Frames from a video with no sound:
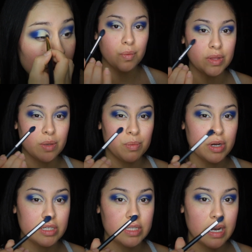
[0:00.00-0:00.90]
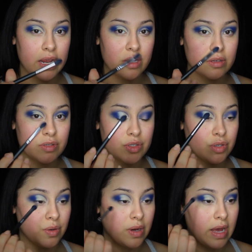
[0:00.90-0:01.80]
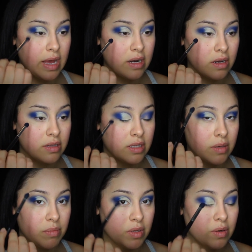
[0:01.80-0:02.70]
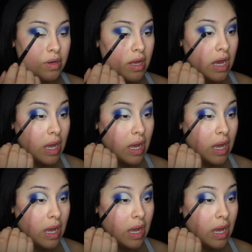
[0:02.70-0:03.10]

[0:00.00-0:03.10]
With the brush that I used to add on the blue,